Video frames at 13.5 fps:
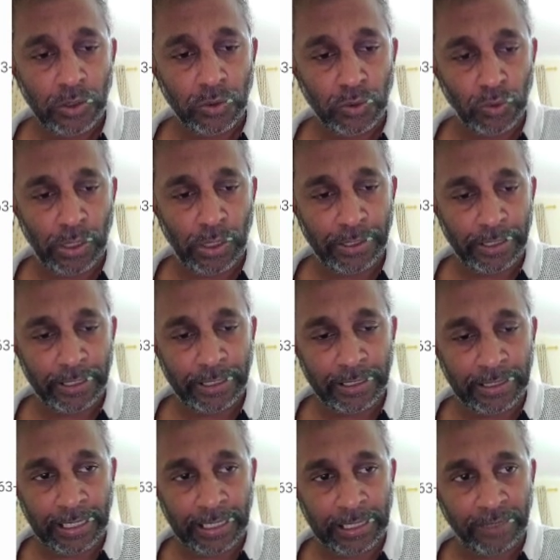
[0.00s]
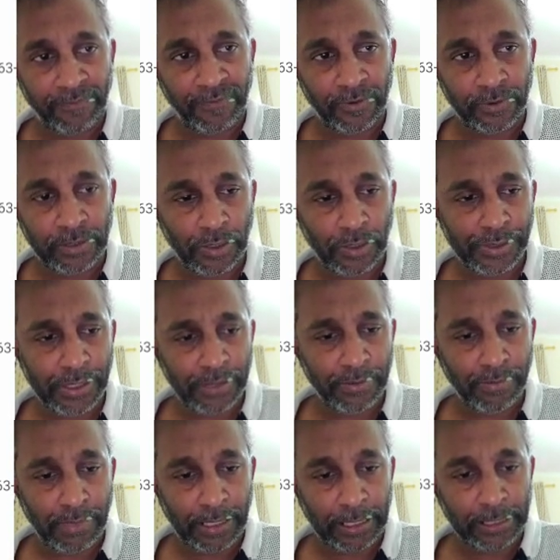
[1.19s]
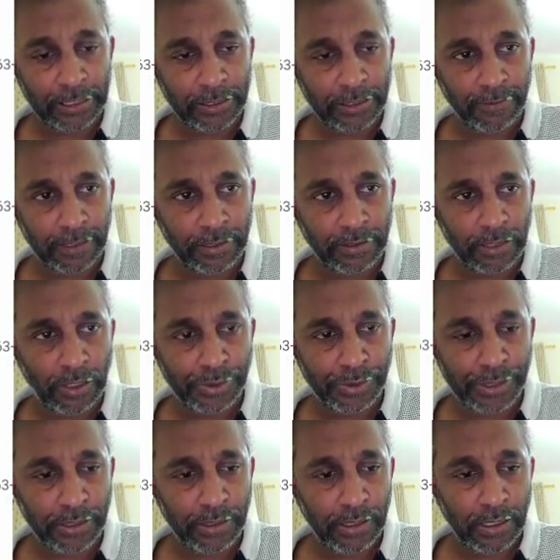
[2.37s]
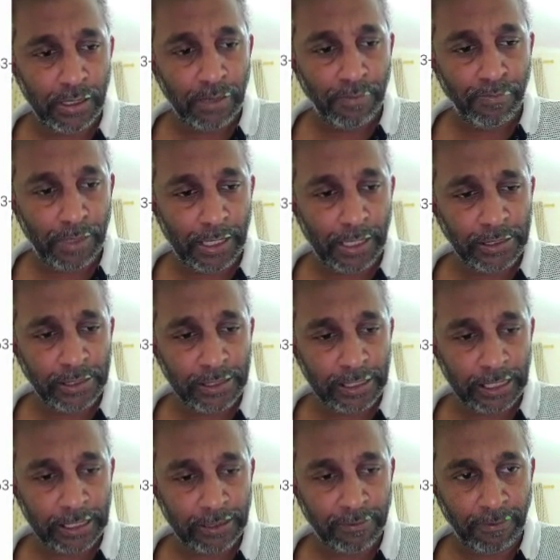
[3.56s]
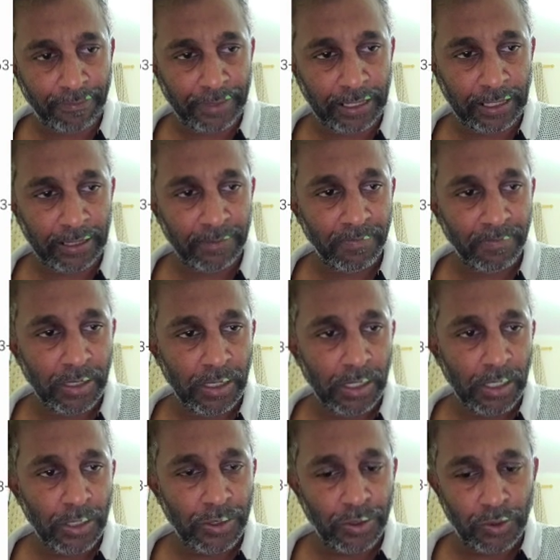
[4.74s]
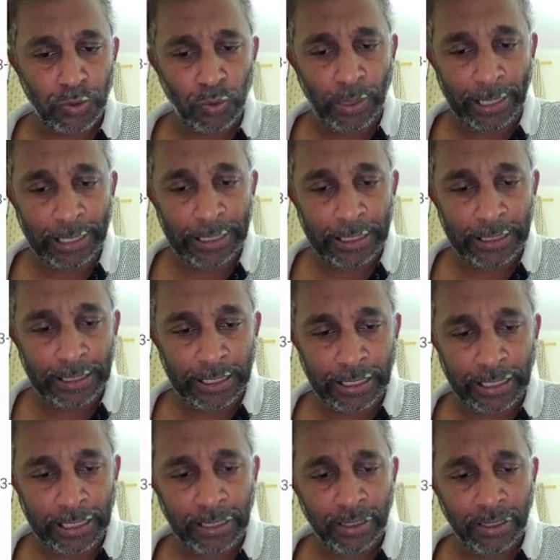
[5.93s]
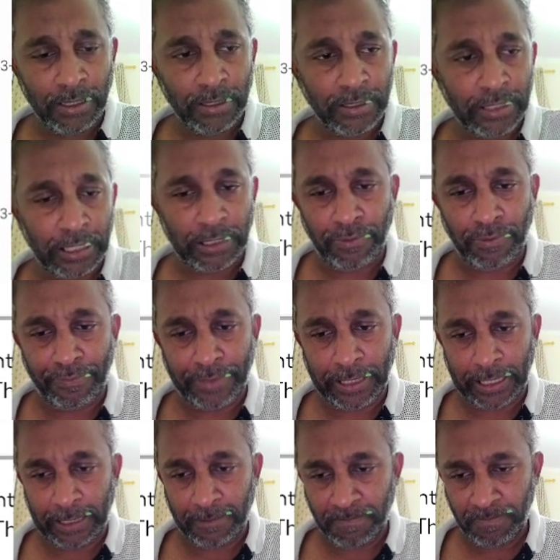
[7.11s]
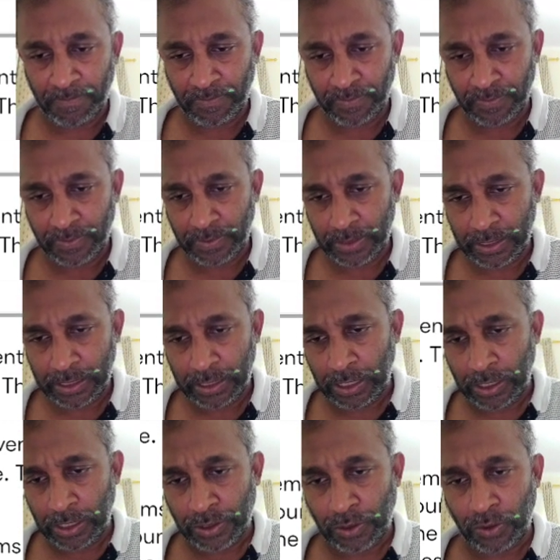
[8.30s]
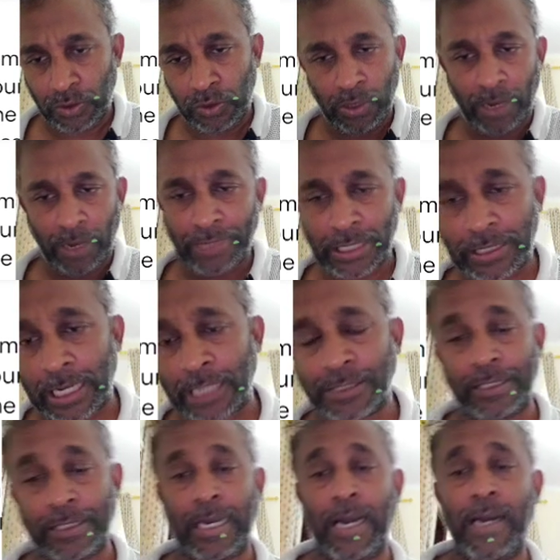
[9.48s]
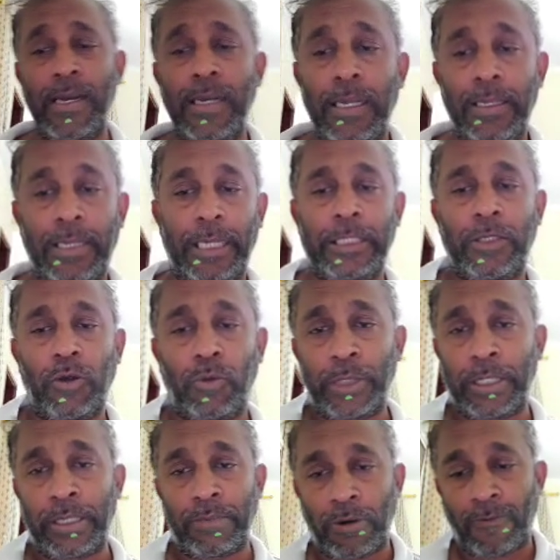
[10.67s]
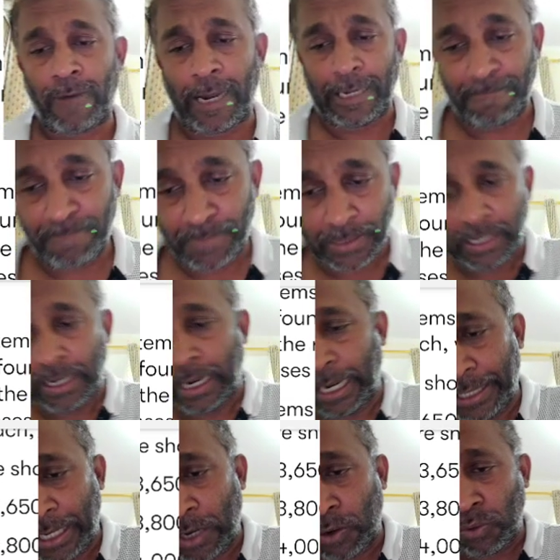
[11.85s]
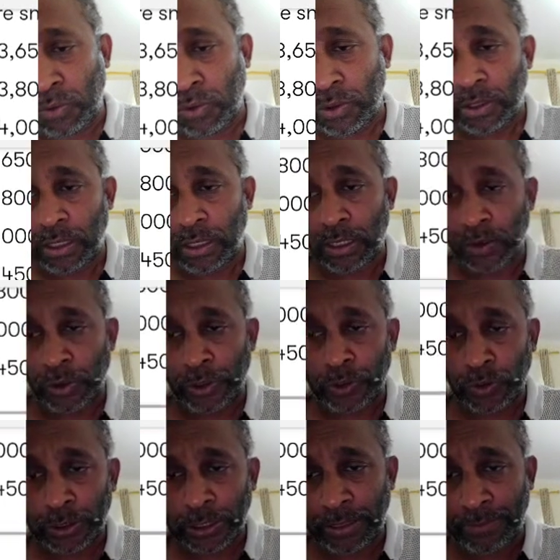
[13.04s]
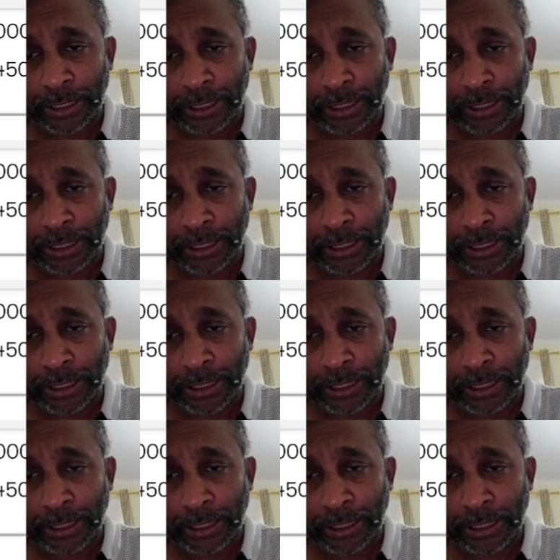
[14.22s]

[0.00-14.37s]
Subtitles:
284,000 minus 1,000 plus 650. So 283, 650. So you have that answer there. That is option number 1. And now going to question number